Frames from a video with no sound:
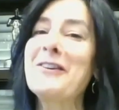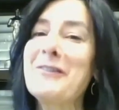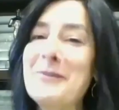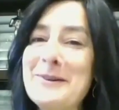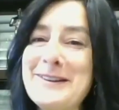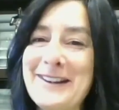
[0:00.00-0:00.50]

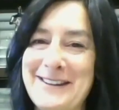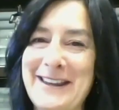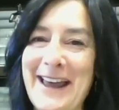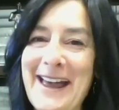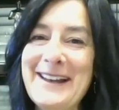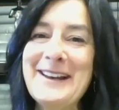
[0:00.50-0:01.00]
everyone does
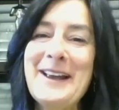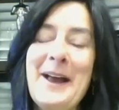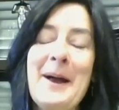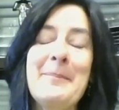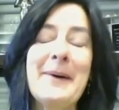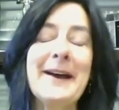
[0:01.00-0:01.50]
that,
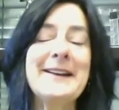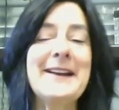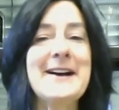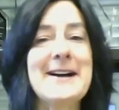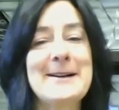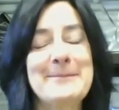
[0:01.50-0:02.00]
but
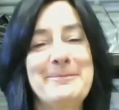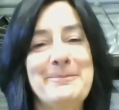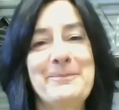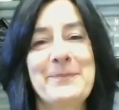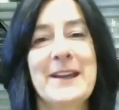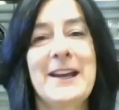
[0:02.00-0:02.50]

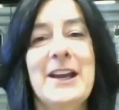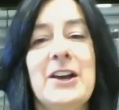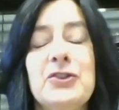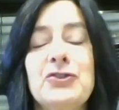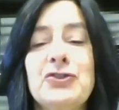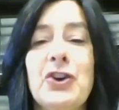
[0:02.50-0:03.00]

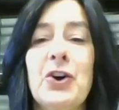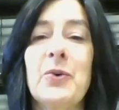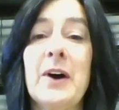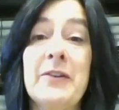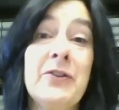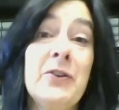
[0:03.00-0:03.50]
so
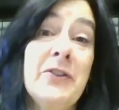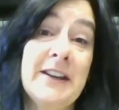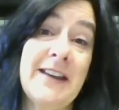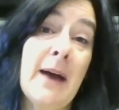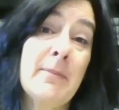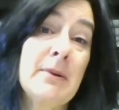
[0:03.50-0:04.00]
a few
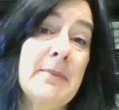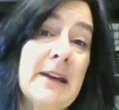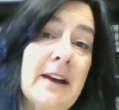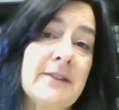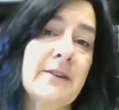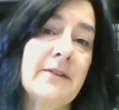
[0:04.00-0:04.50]
things happened
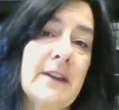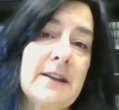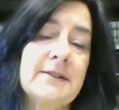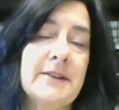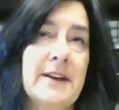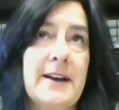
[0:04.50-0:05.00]
because of
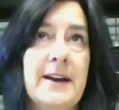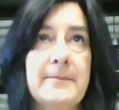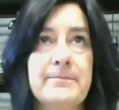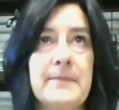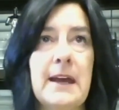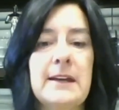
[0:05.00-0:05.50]
this.
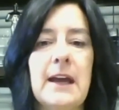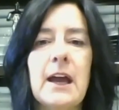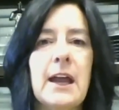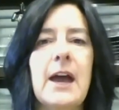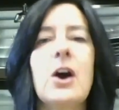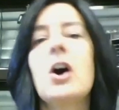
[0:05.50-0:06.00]

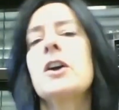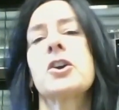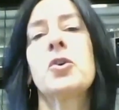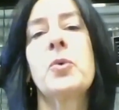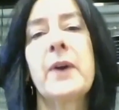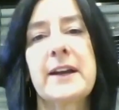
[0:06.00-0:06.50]
And on a
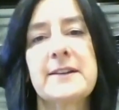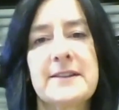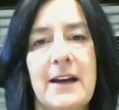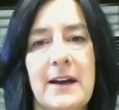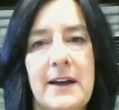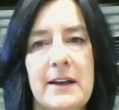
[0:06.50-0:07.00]
quick
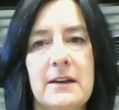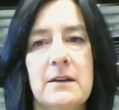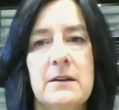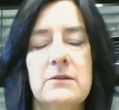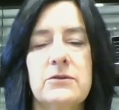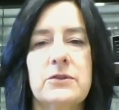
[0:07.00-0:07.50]
aside,
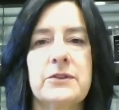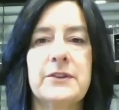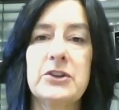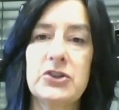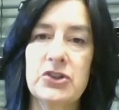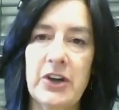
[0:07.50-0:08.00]
just
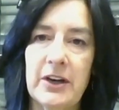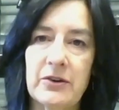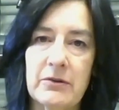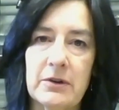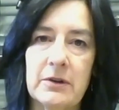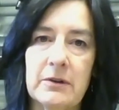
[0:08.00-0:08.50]
in
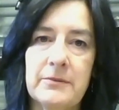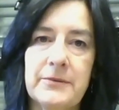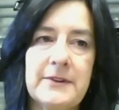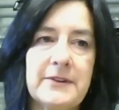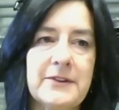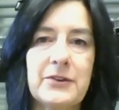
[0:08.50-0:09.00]
general,
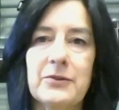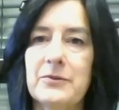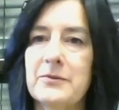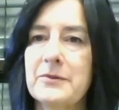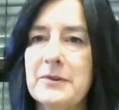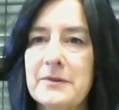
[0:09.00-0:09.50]
since
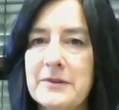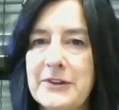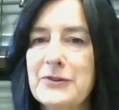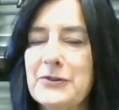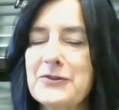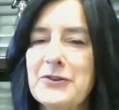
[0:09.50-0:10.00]
your
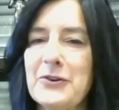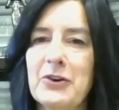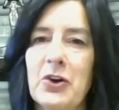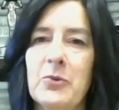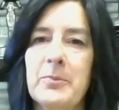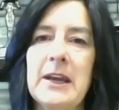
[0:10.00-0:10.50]
listeners don't
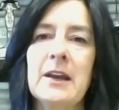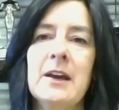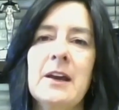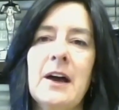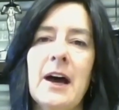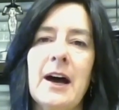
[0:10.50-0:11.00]
know me,
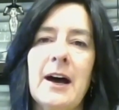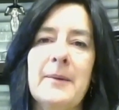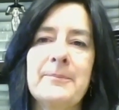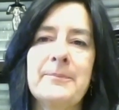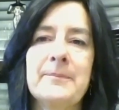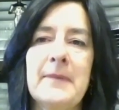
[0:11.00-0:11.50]

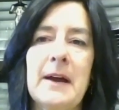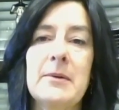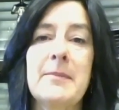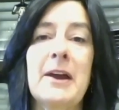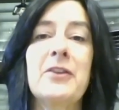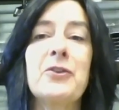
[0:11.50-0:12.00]
I'm
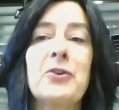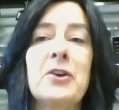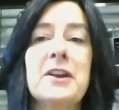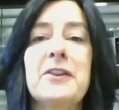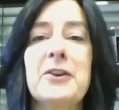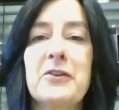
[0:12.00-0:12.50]
in my
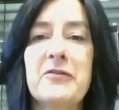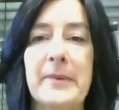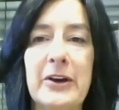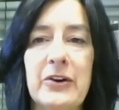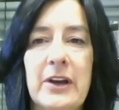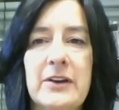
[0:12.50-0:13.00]
30th year of
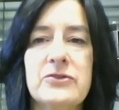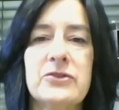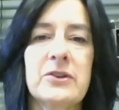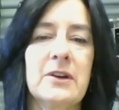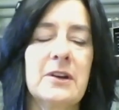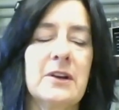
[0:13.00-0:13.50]

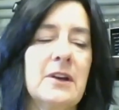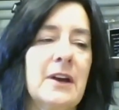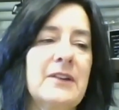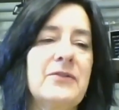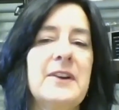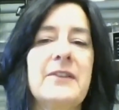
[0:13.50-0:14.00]
marriage.
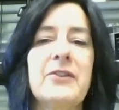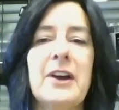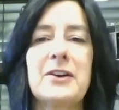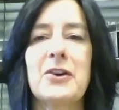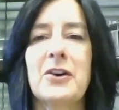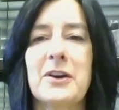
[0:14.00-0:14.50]
I've
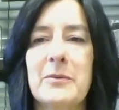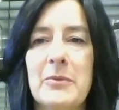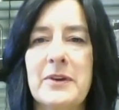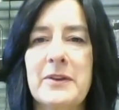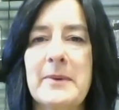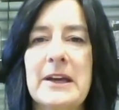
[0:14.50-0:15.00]
been arguing
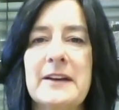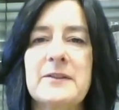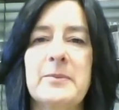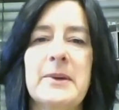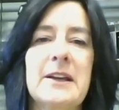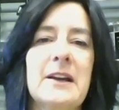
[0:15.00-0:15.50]
with my
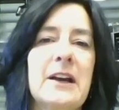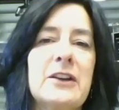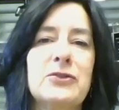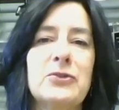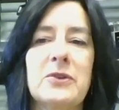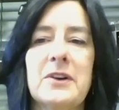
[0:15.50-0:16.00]
husband. I
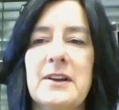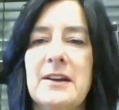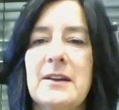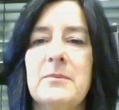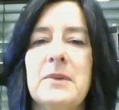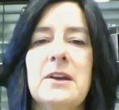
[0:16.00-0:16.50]
adore
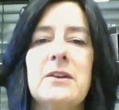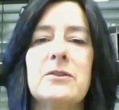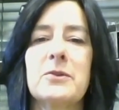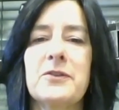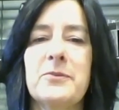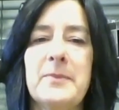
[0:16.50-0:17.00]
him. He
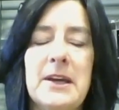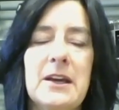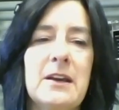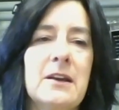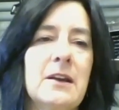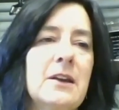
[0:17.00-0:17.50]
adores
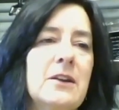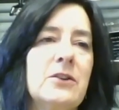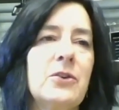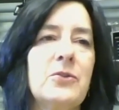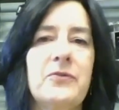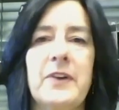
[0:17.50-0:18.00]
me.
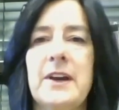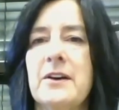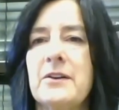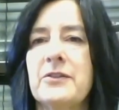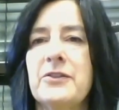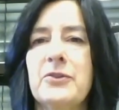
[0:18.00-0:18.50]
No
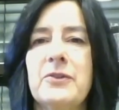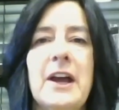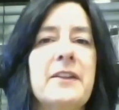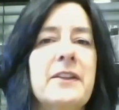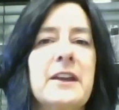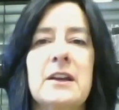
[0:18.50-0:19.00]
affairs, no
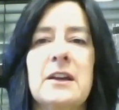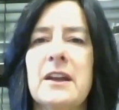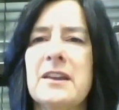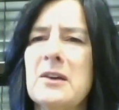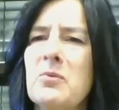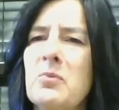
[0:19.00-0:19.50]

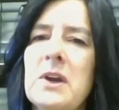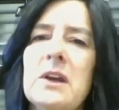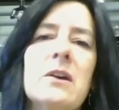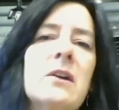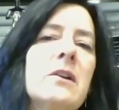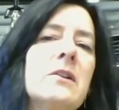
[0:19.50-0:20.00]
nothing
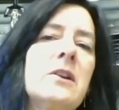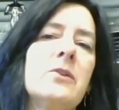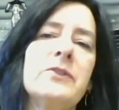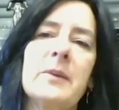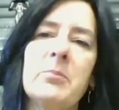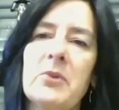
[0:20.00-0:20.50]
weird, no
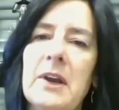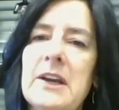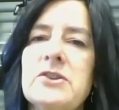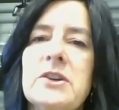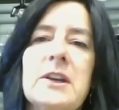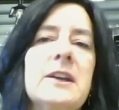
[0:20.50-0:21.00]

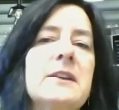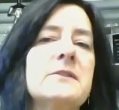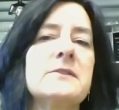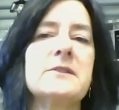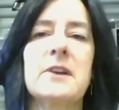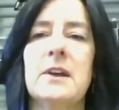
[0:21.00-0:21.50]

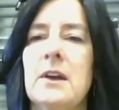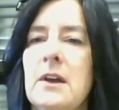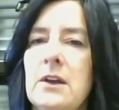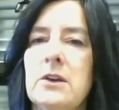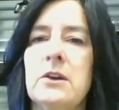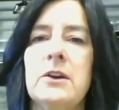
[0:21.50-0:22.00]
separations.
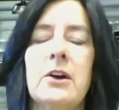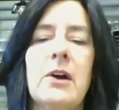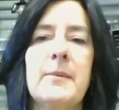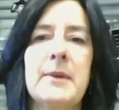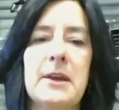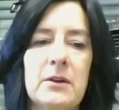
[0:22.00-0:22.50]
You know,
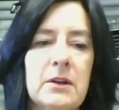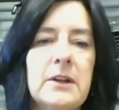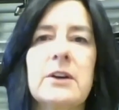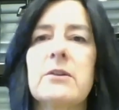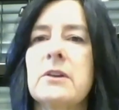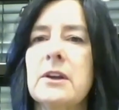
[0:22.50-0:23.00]
I mean,
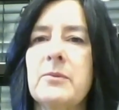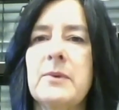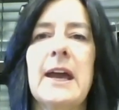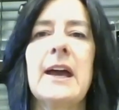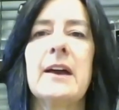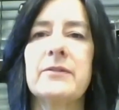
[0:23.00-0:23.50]
literally we
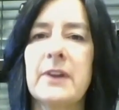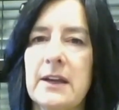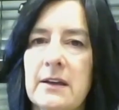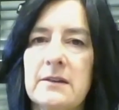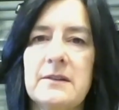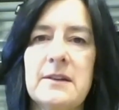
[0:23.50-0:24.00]
have
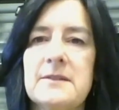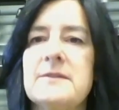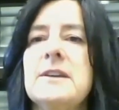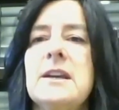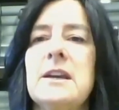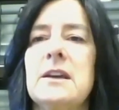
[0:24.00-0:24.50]
like a
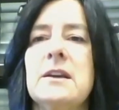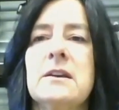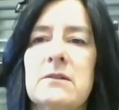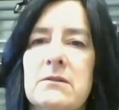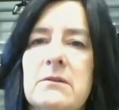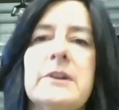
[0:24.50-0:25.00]
Disney
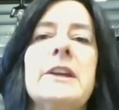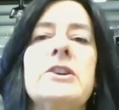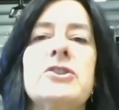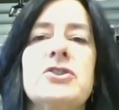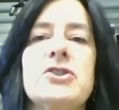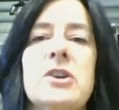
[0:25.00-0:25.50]

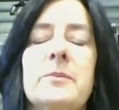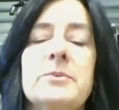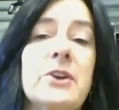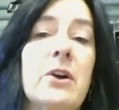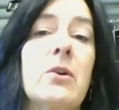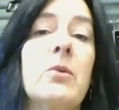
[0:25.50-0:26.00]
relationship.
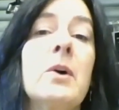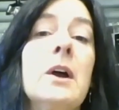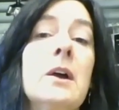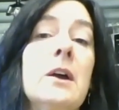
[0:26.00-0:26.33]
So